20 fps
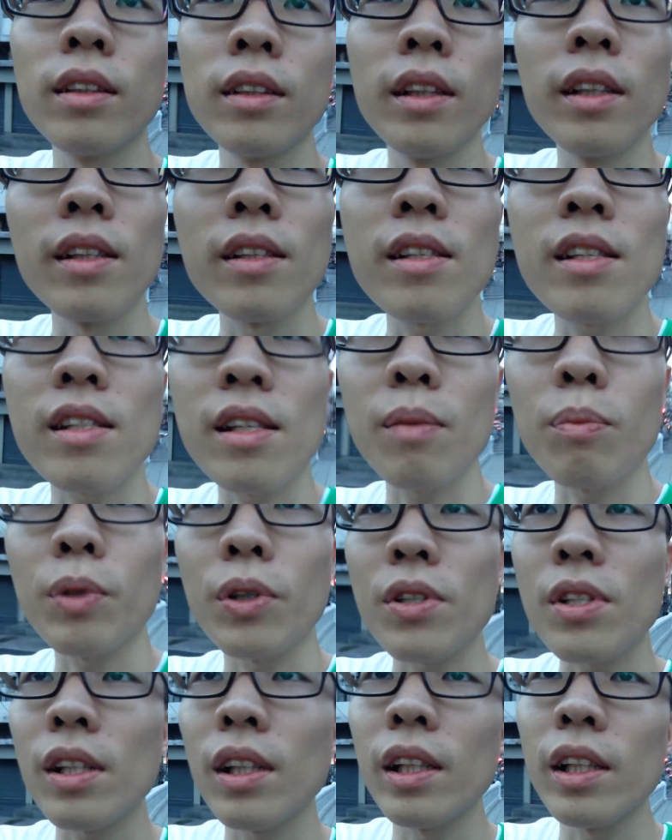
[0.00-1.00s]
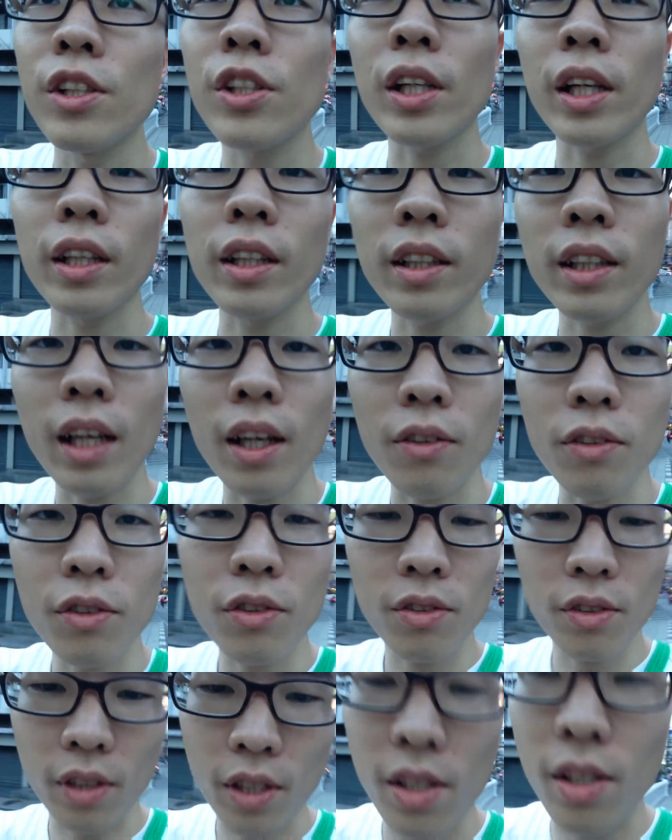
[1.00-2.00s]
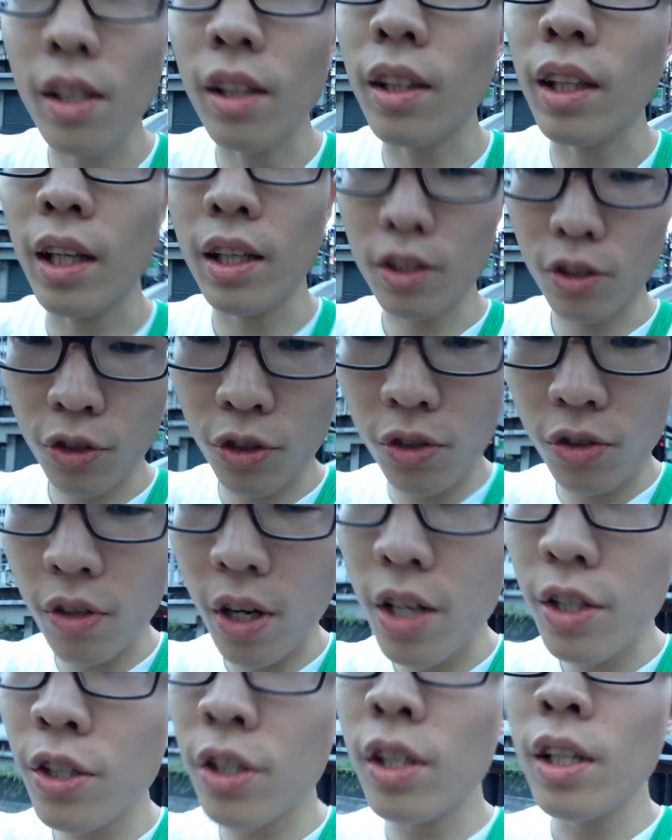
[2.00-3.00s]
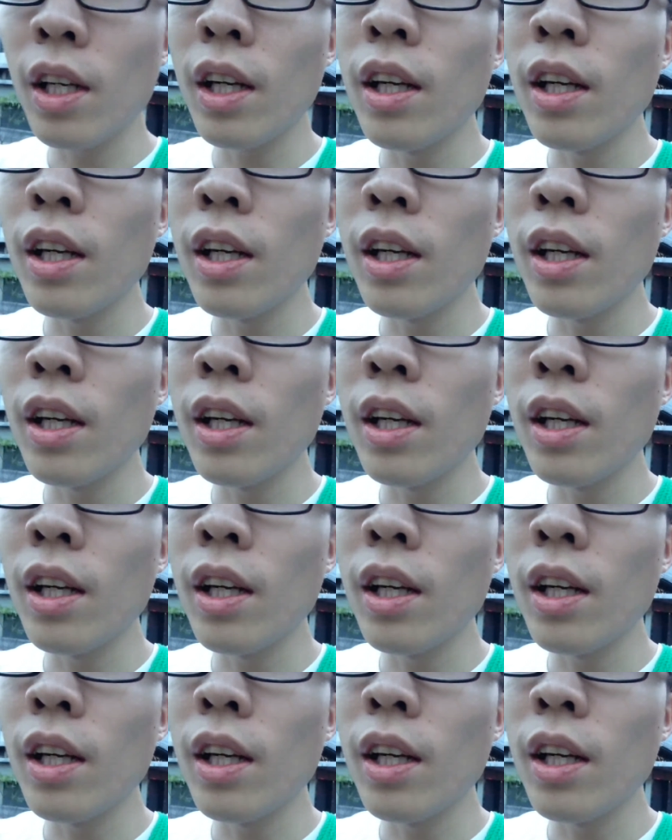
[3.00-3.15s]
It's supposedly Chinatown, this entire stretch.